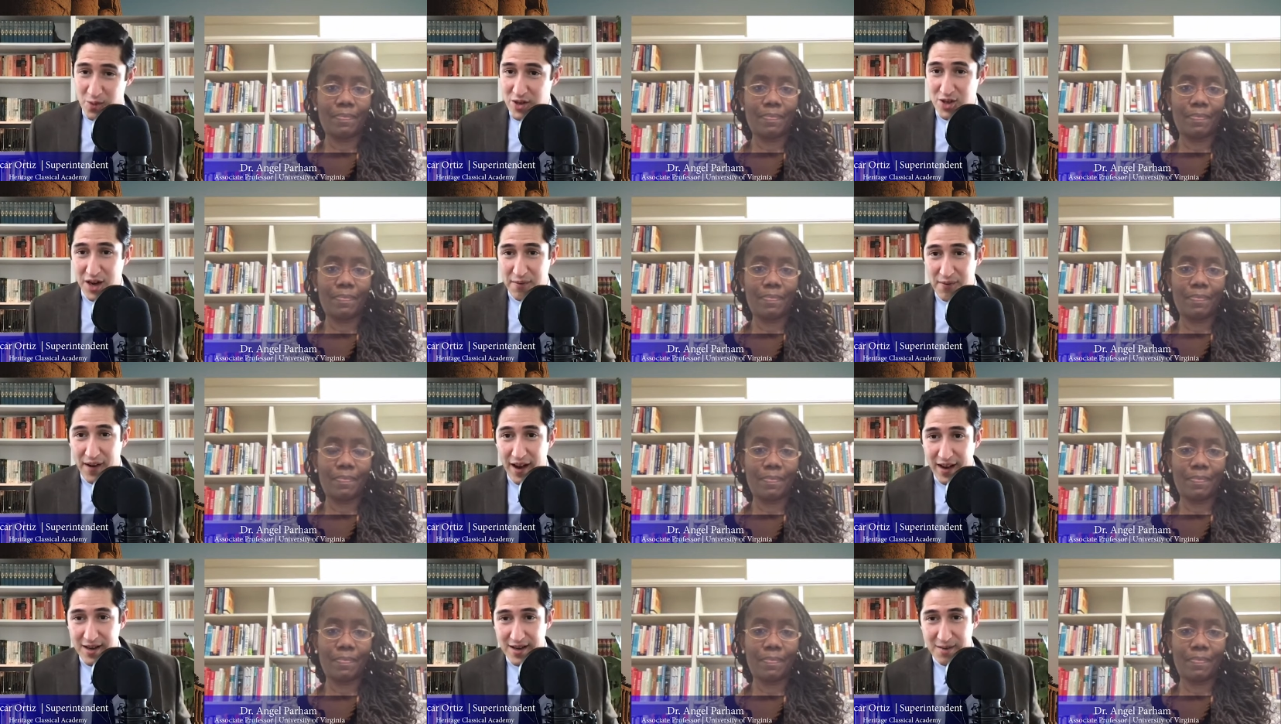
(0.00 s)
Speaker 1: which I
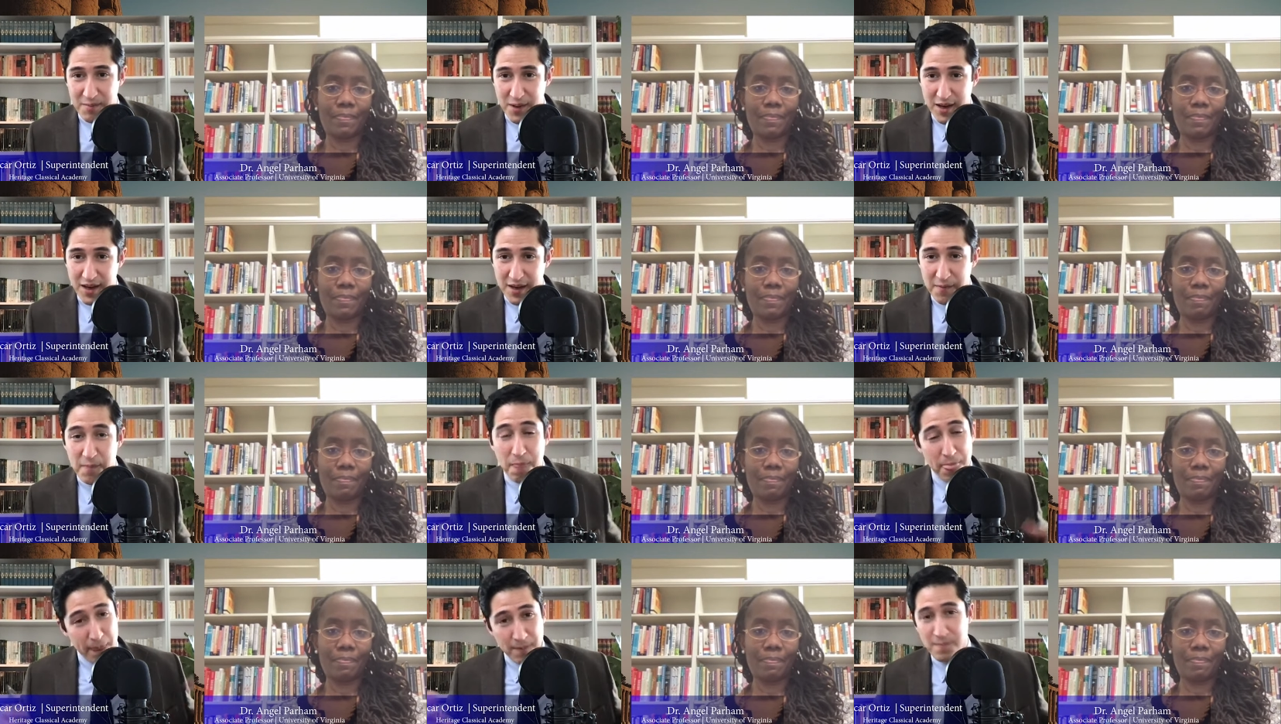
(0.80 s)
find to be
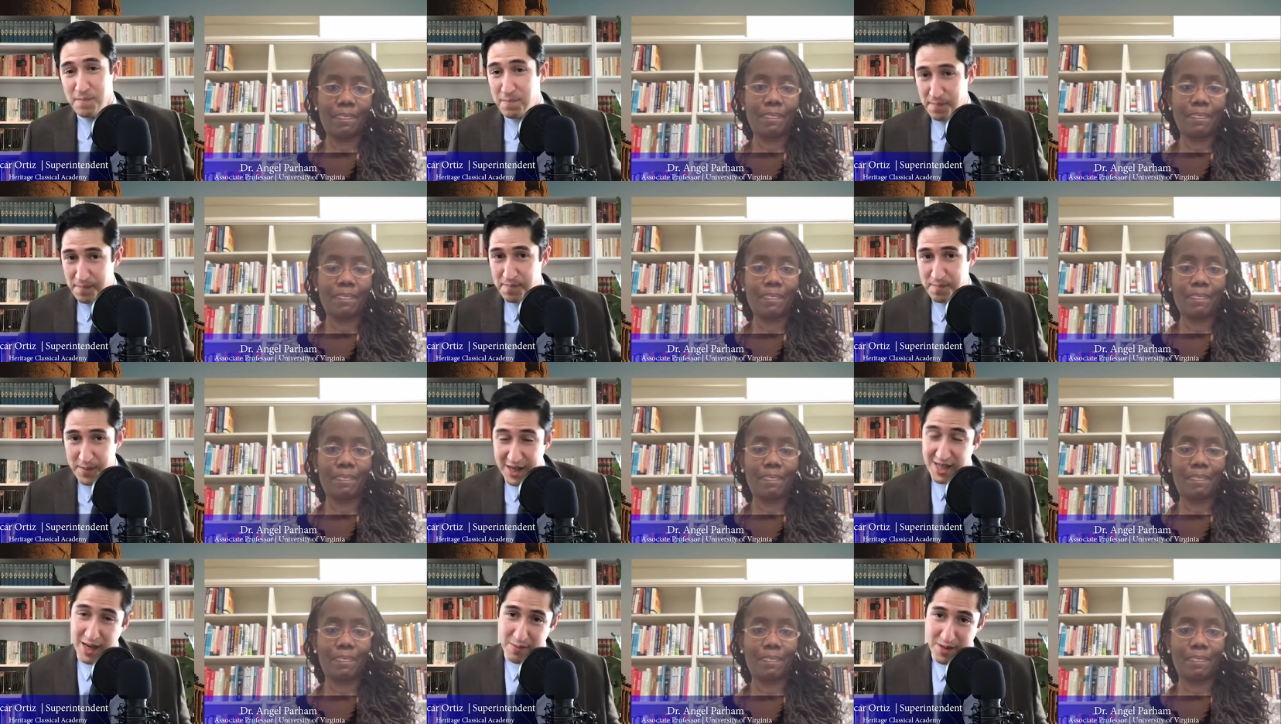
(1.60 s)

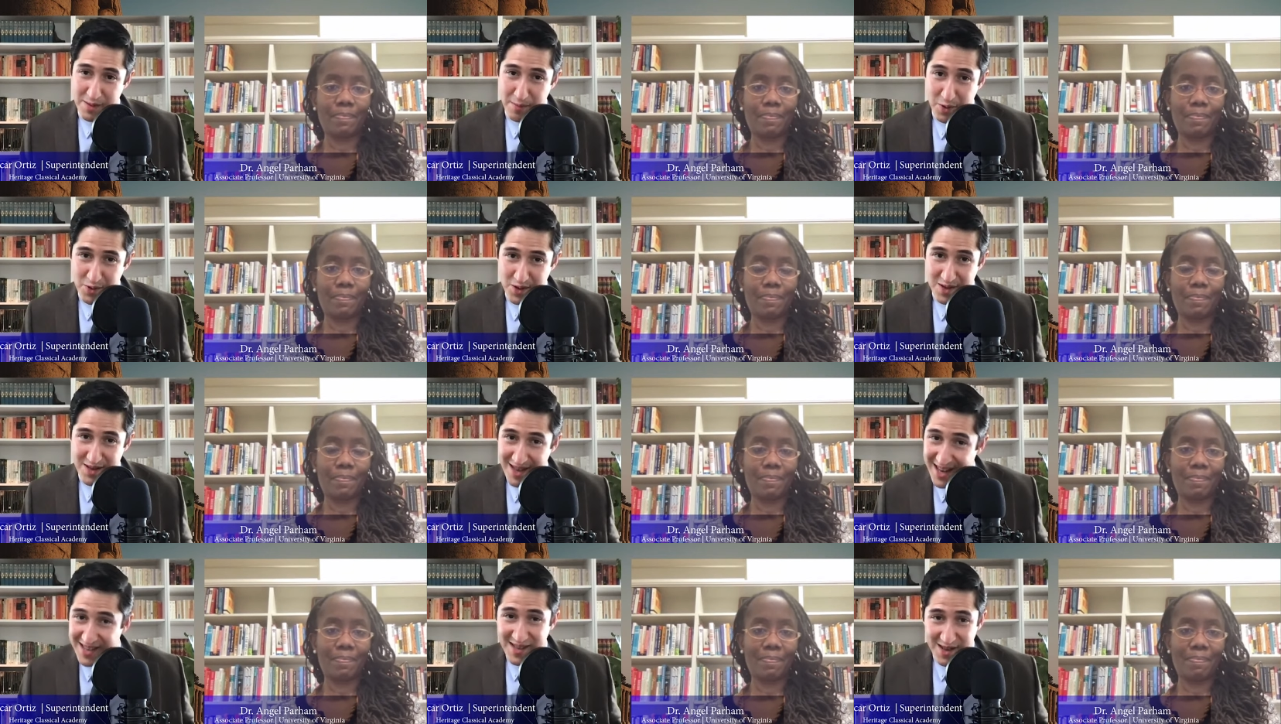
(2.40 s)
many times the most
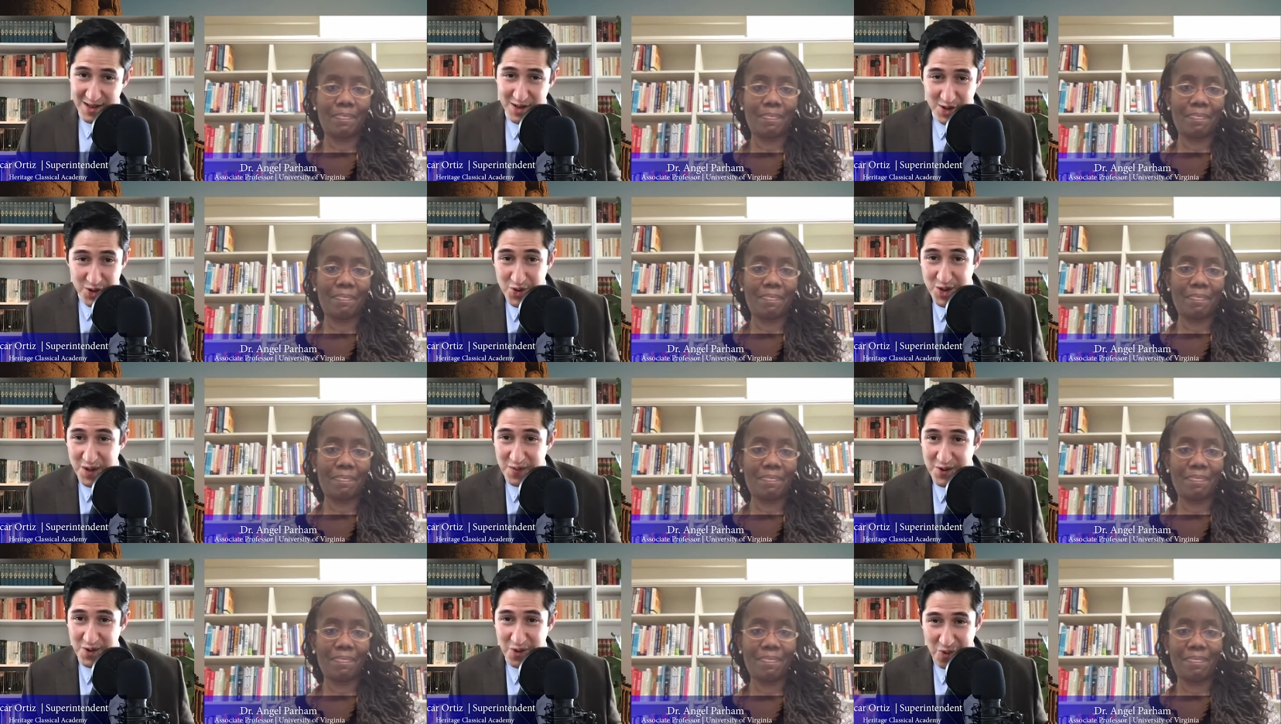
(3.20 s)

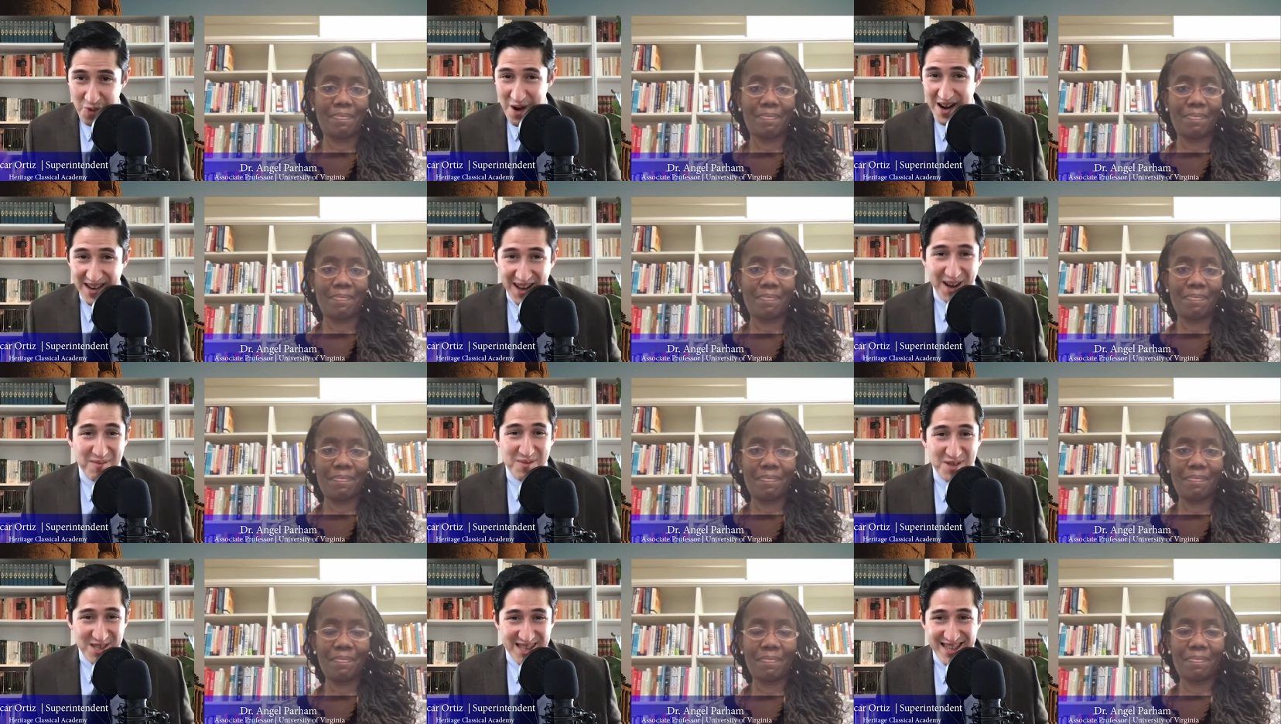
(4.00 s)
conducive to great
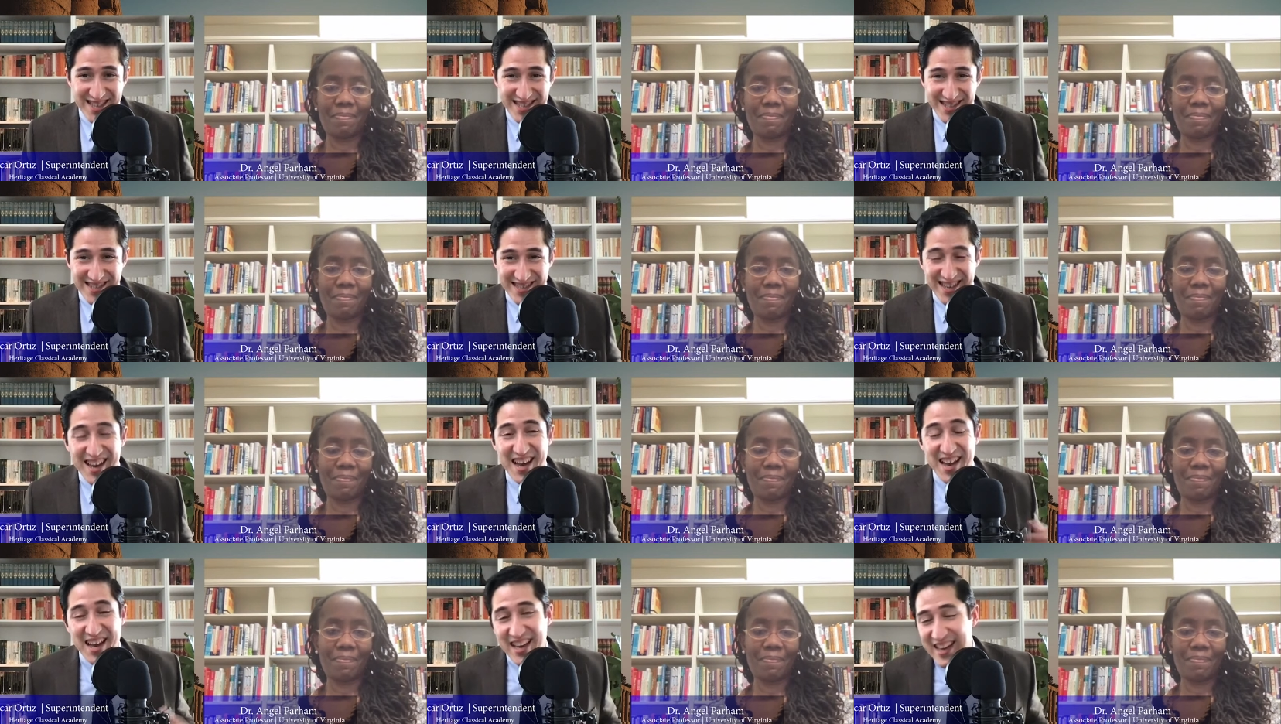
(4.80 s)
conversations
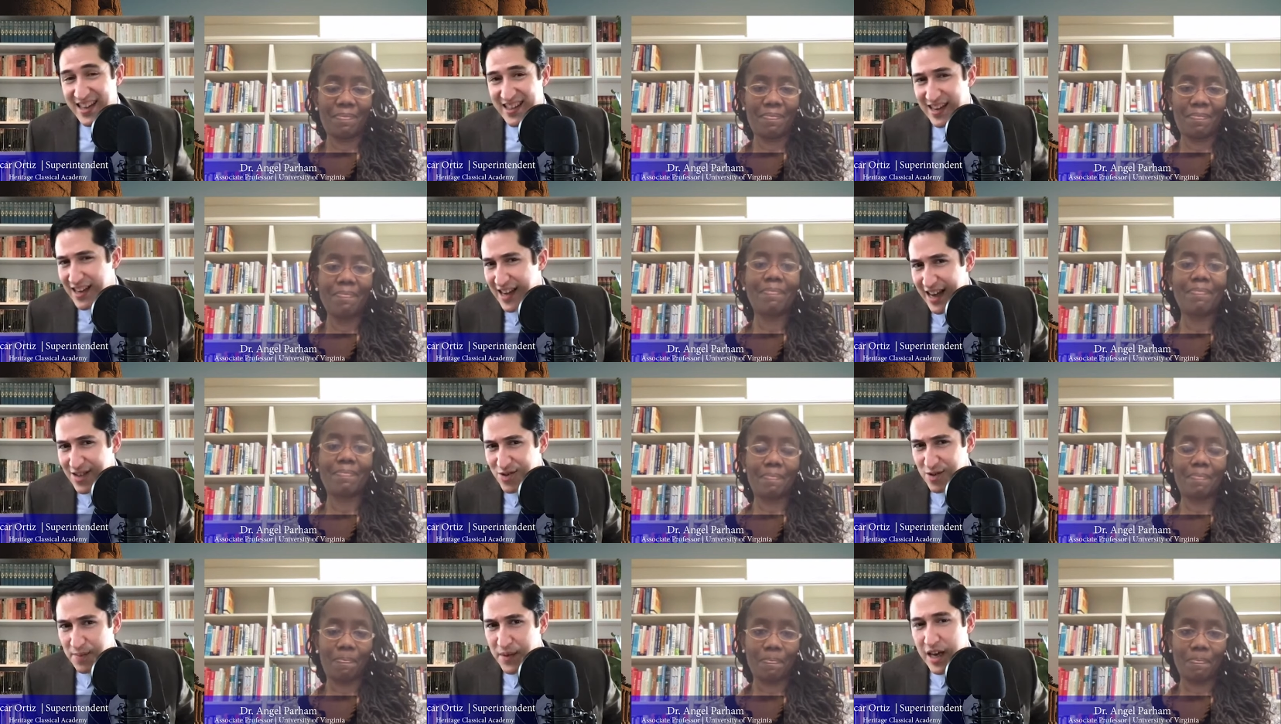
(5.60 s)
in the
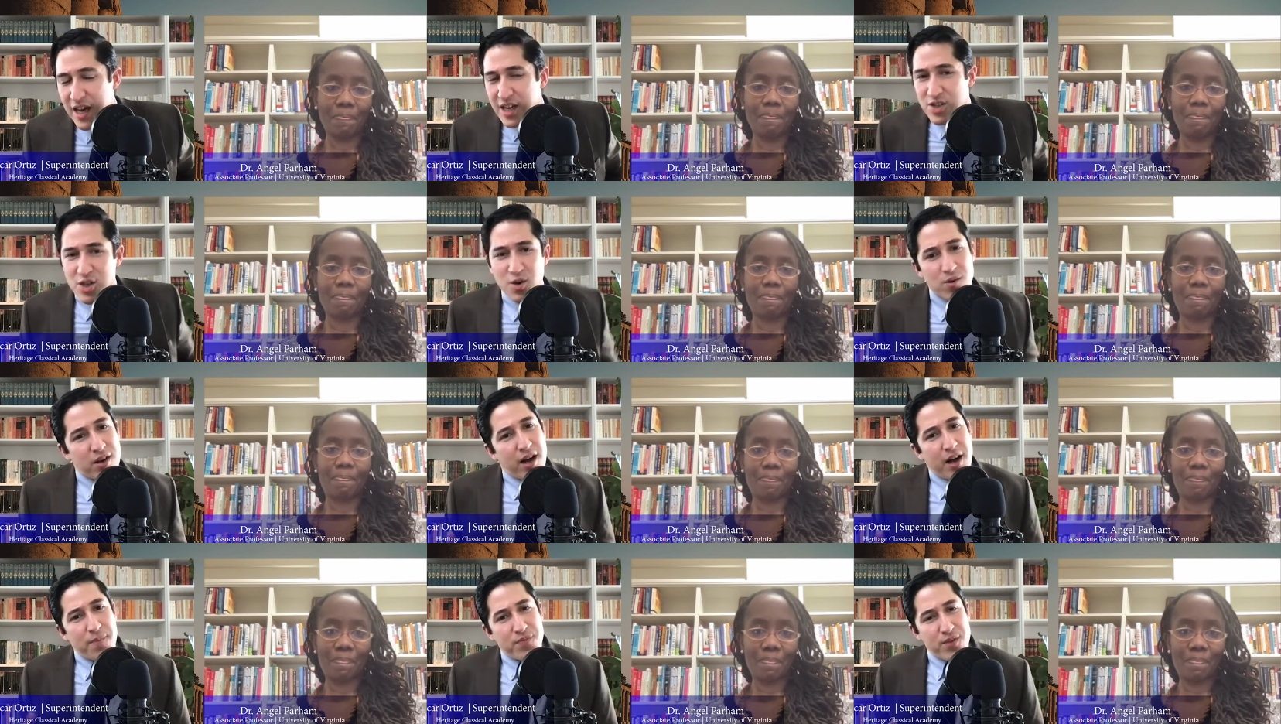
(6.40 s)
classroom. So,